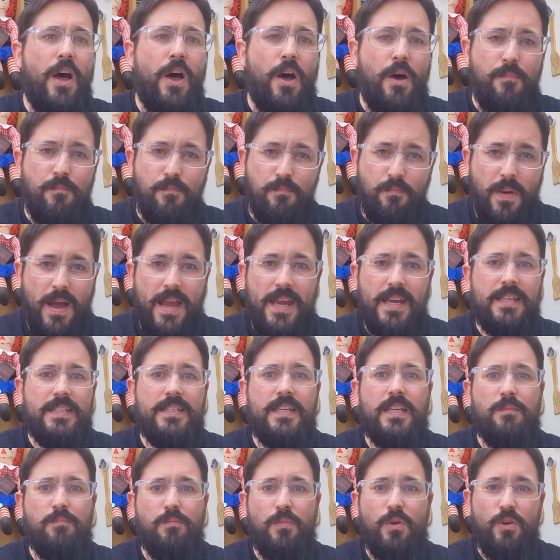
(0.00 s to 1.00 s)

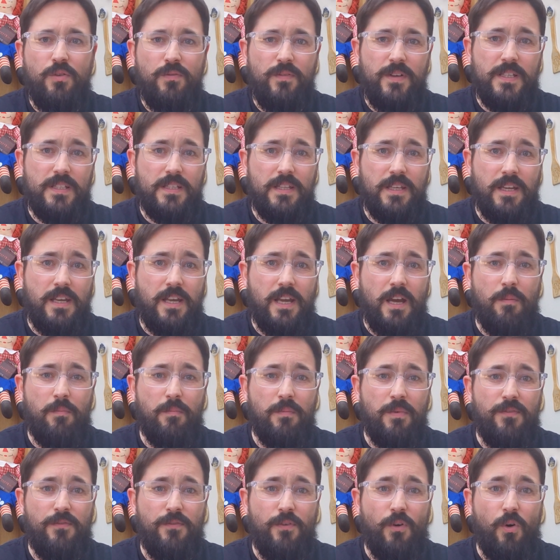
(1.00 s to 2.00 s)
amazing movies that
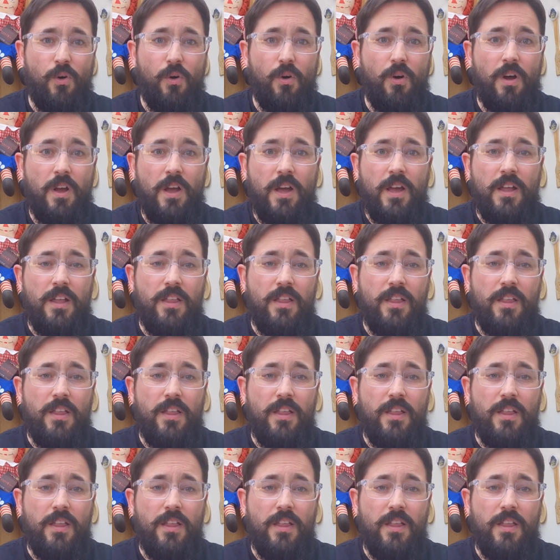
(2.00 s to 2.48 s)
come before,